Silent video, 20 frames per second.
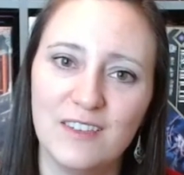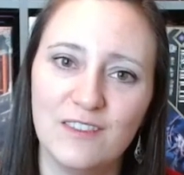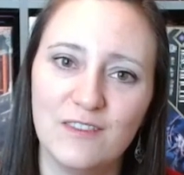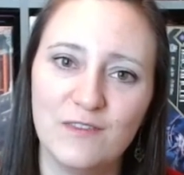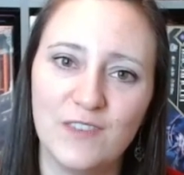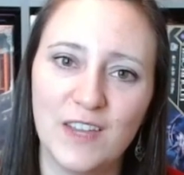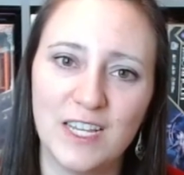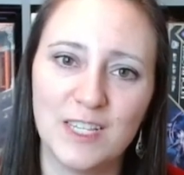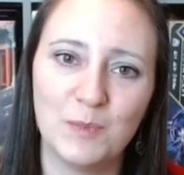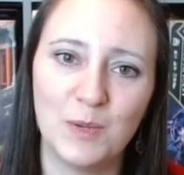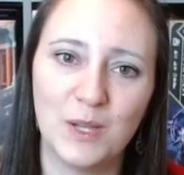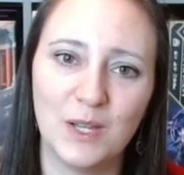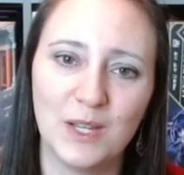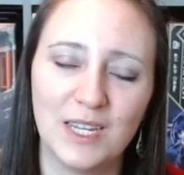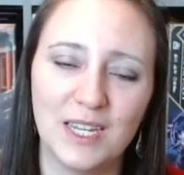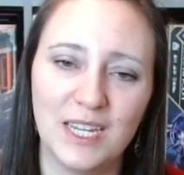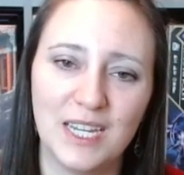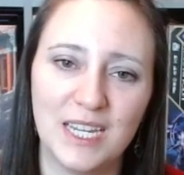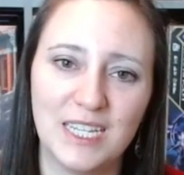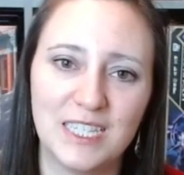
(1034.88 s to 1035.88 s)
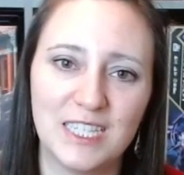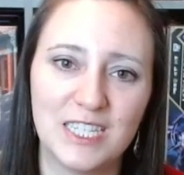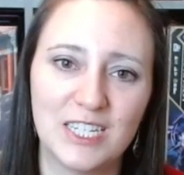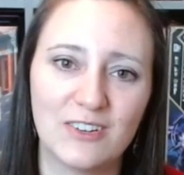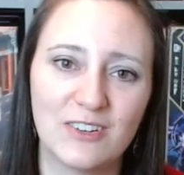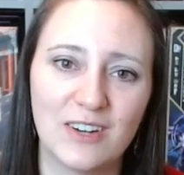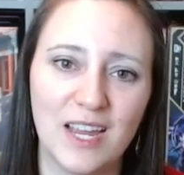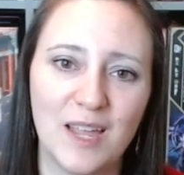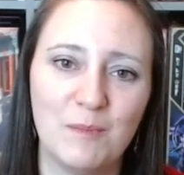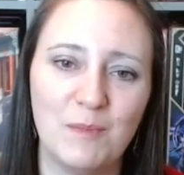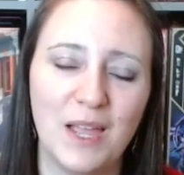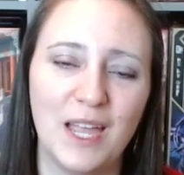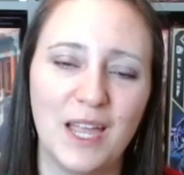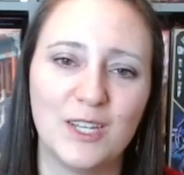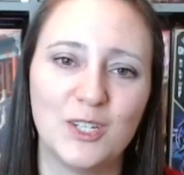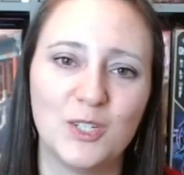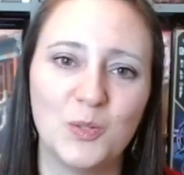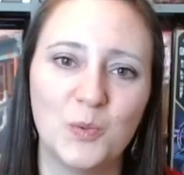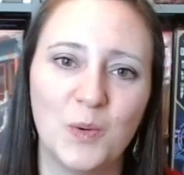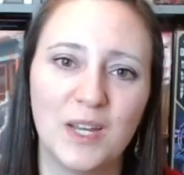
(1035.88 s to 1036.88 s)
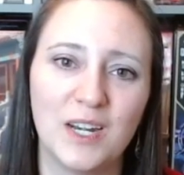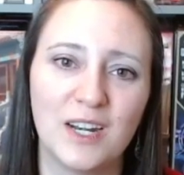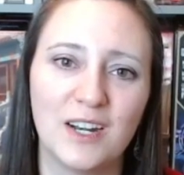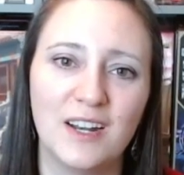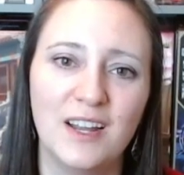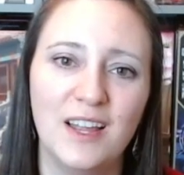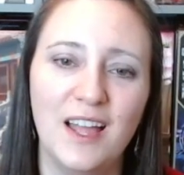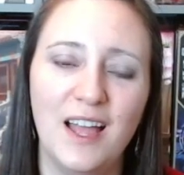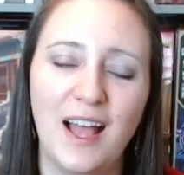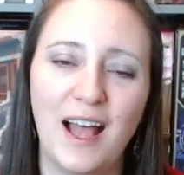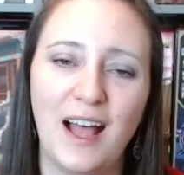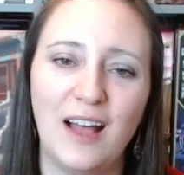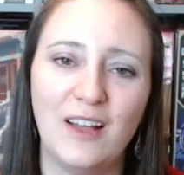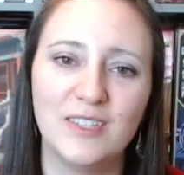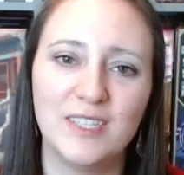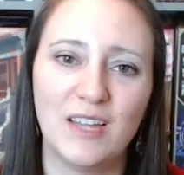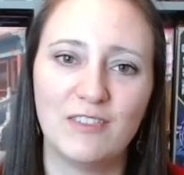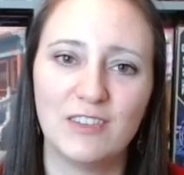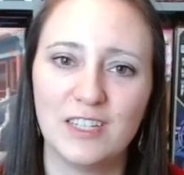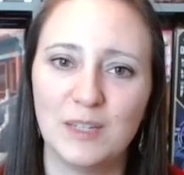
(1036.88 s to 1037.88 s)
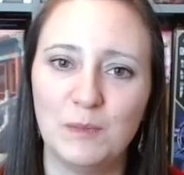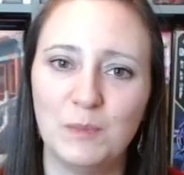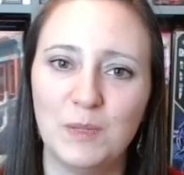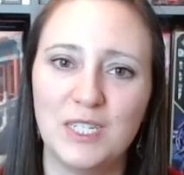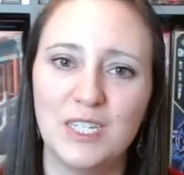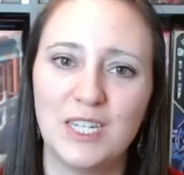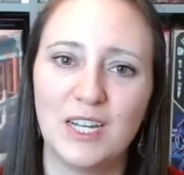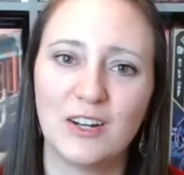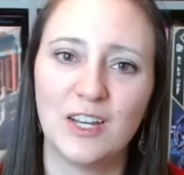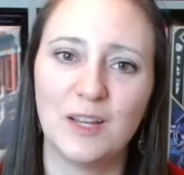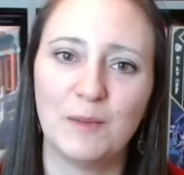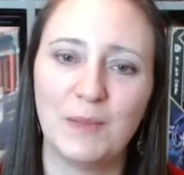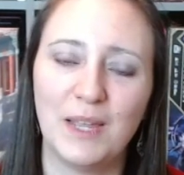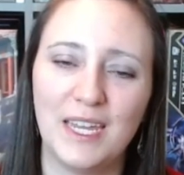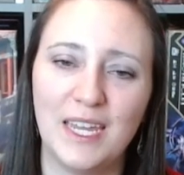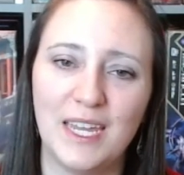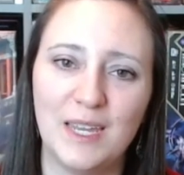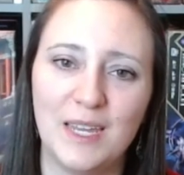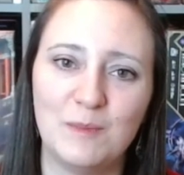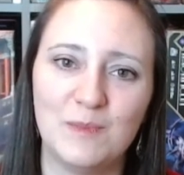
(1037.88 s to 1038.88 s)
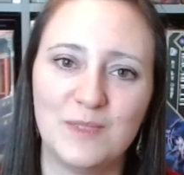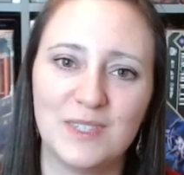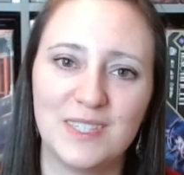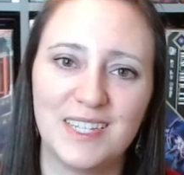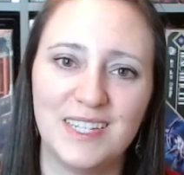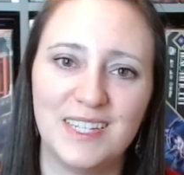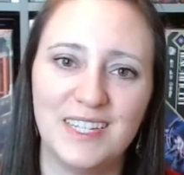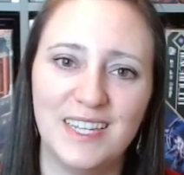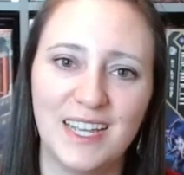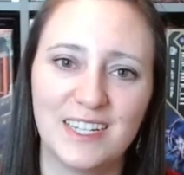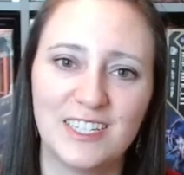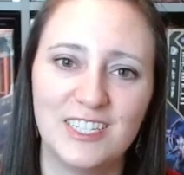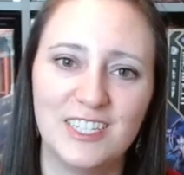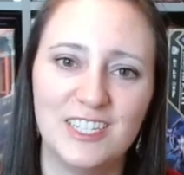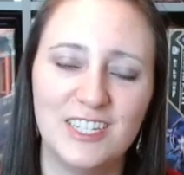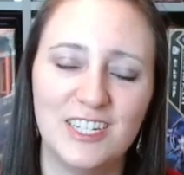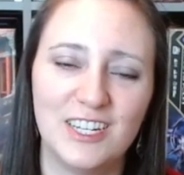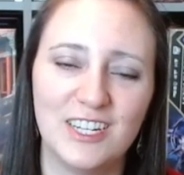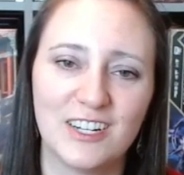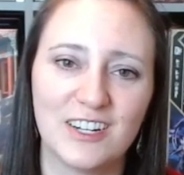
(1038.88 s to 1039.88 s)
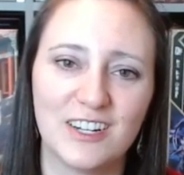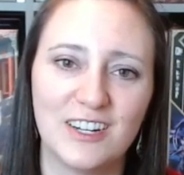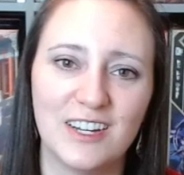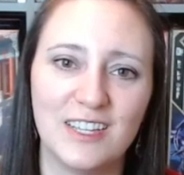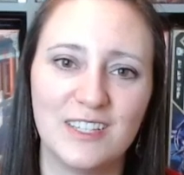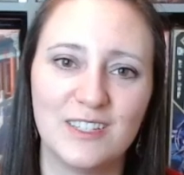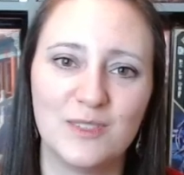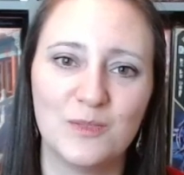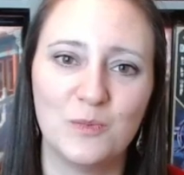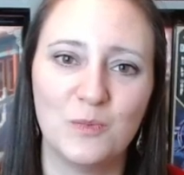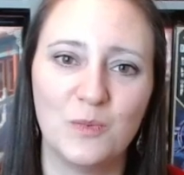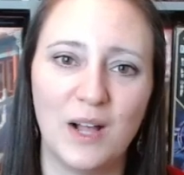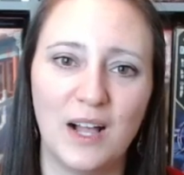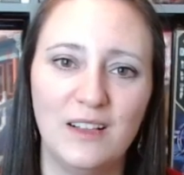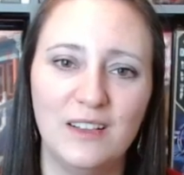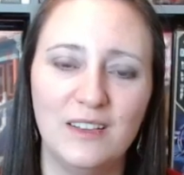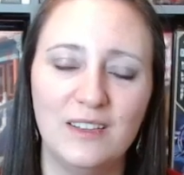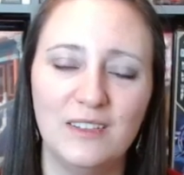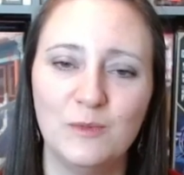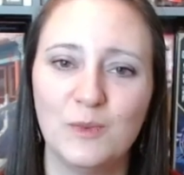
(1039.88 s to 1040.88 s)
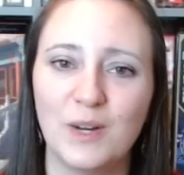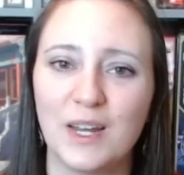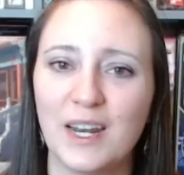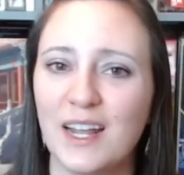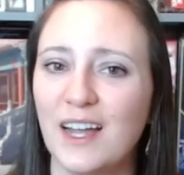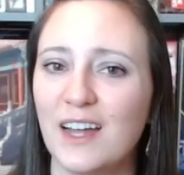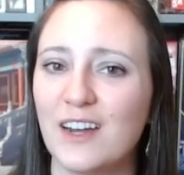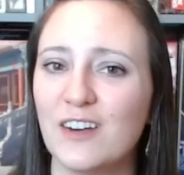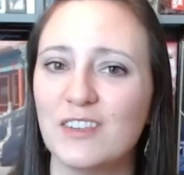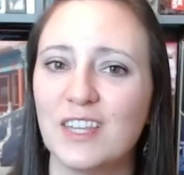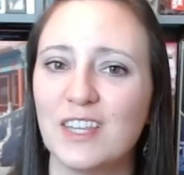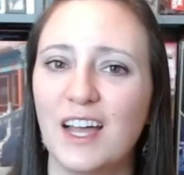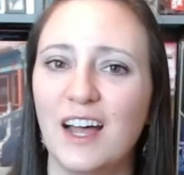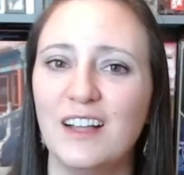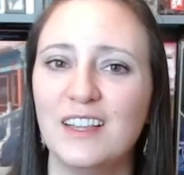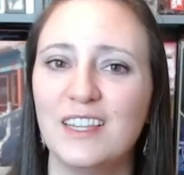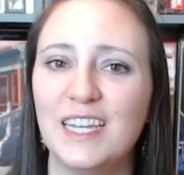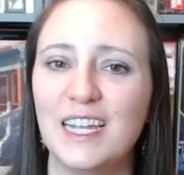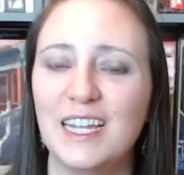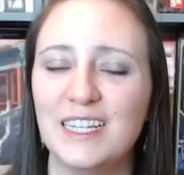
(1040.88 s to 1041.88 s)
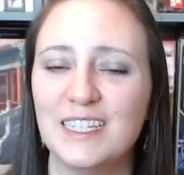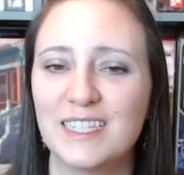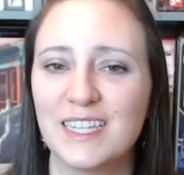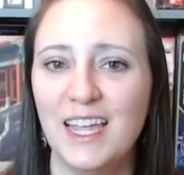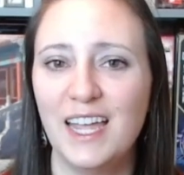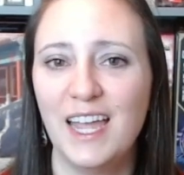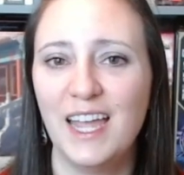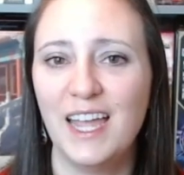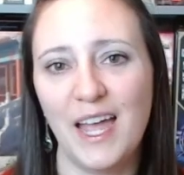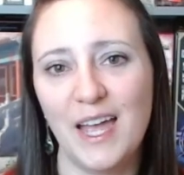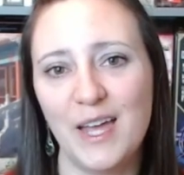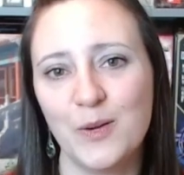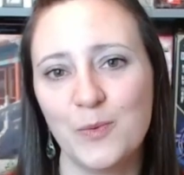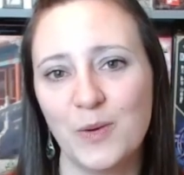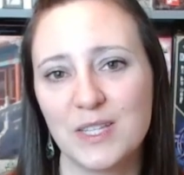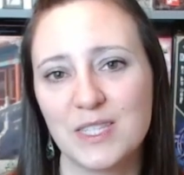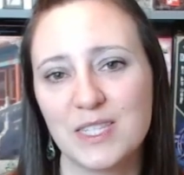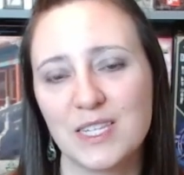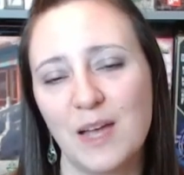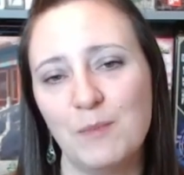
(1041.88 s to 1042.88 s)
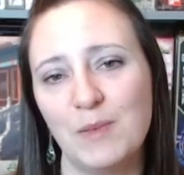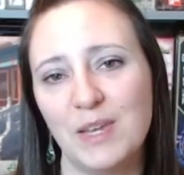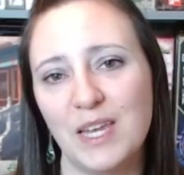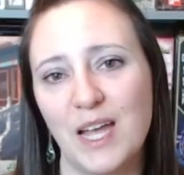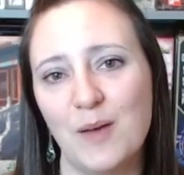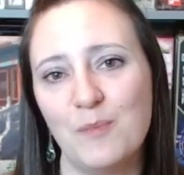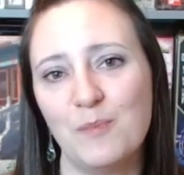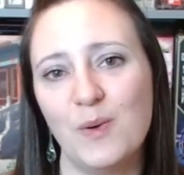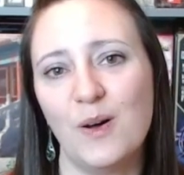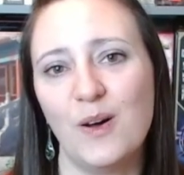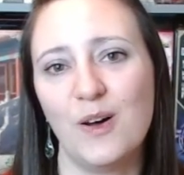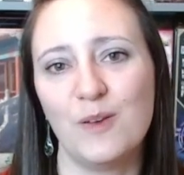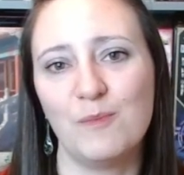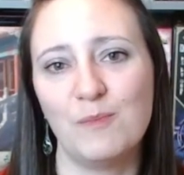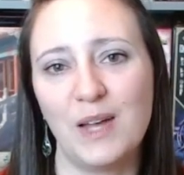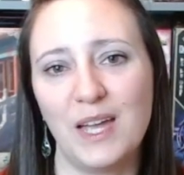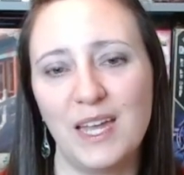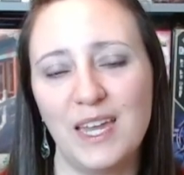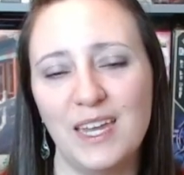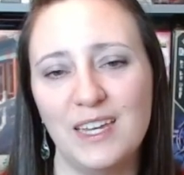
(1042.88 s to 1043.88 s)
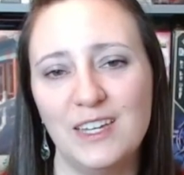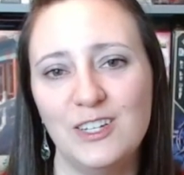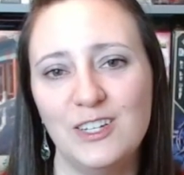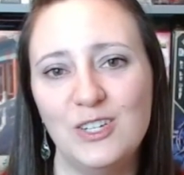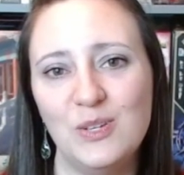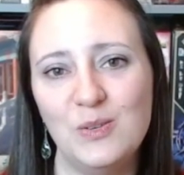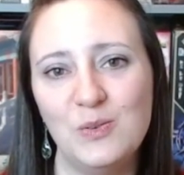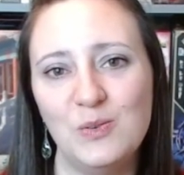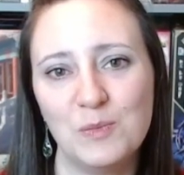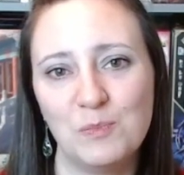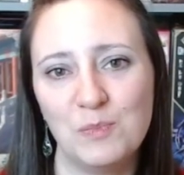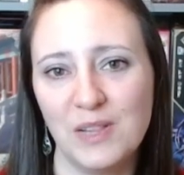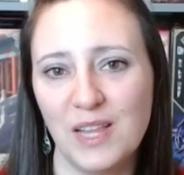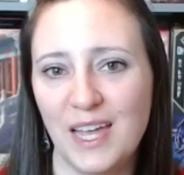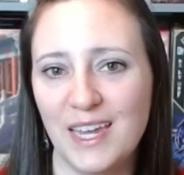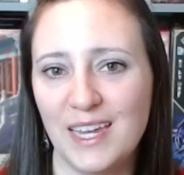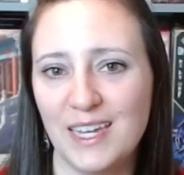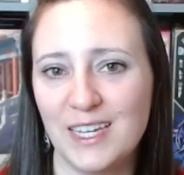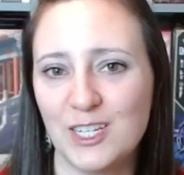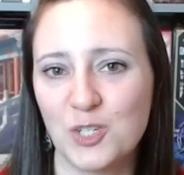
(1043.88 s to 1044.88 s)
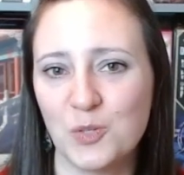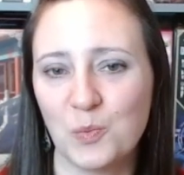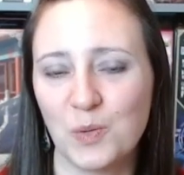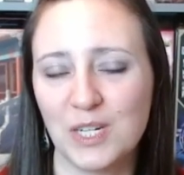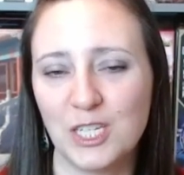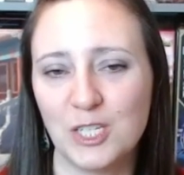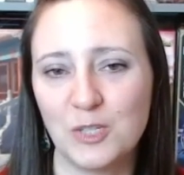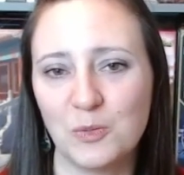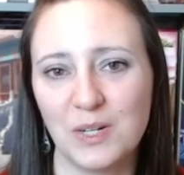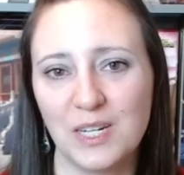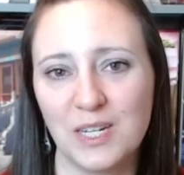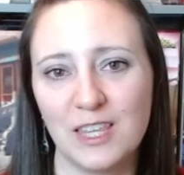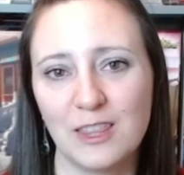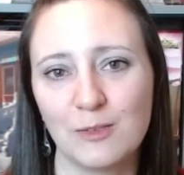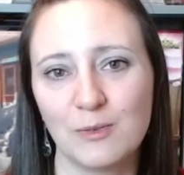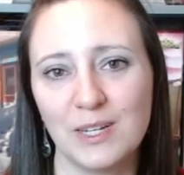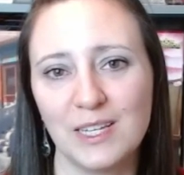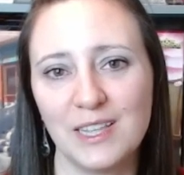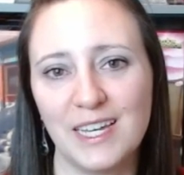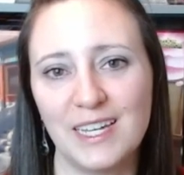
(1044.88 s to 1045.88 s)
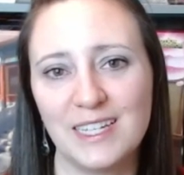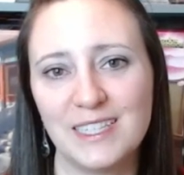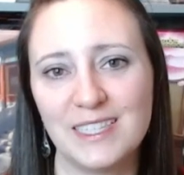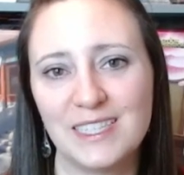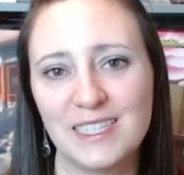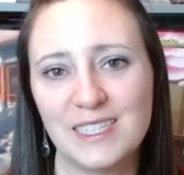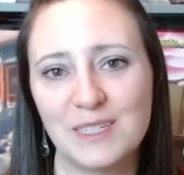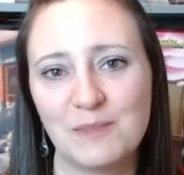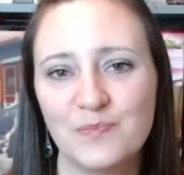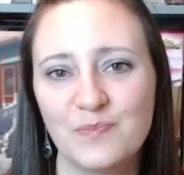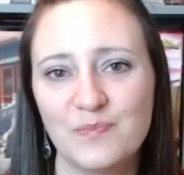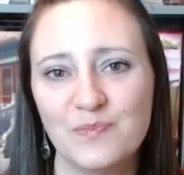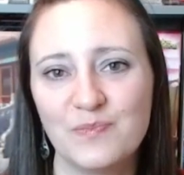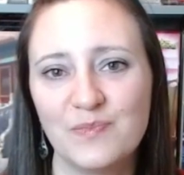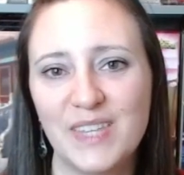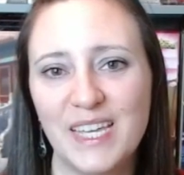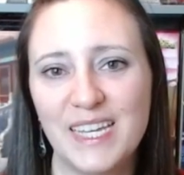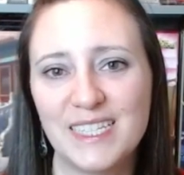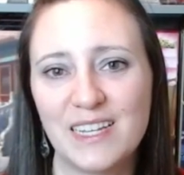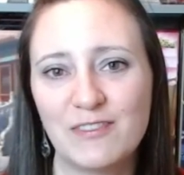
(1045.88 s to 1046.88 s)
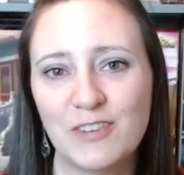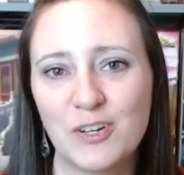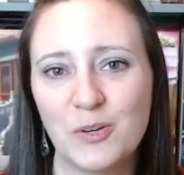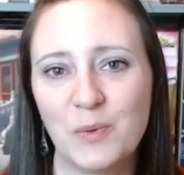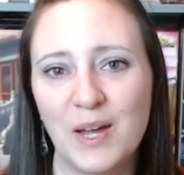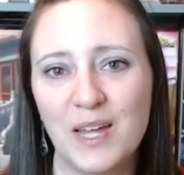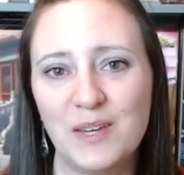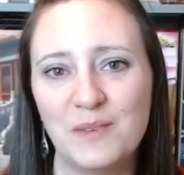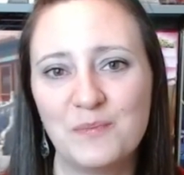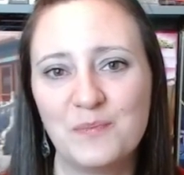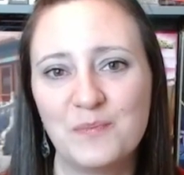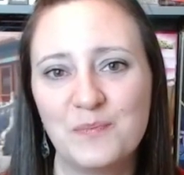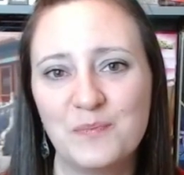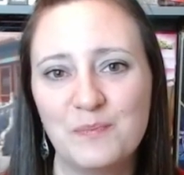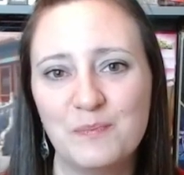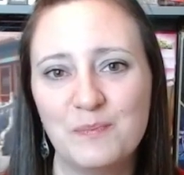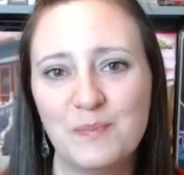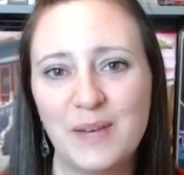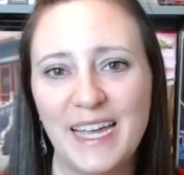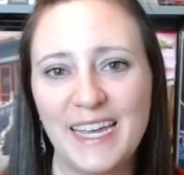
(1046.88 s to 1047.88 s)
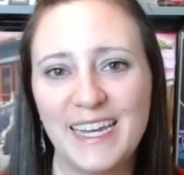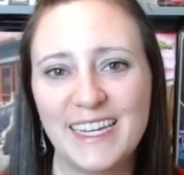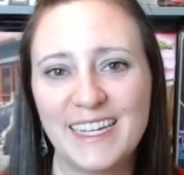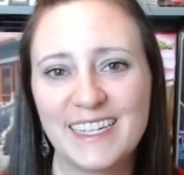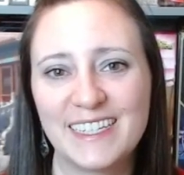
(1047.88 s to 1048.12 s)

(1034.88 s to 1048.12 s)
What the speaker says: Facebook, Instagram, and Twitter. I'll definitely be sharing my games next year as well, what I got over the holidays, and what's coming up on my new to play in 2023 list. Thanks everyone. Bye.